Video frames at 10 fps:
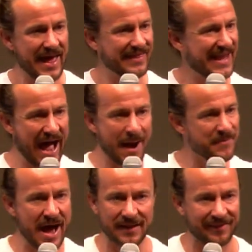that I'm
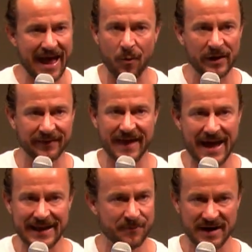not allowing that
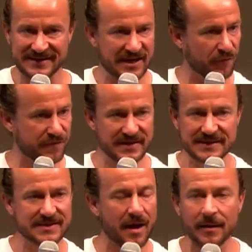in myself. This
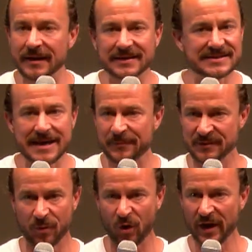is
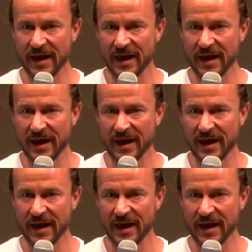unacceptable.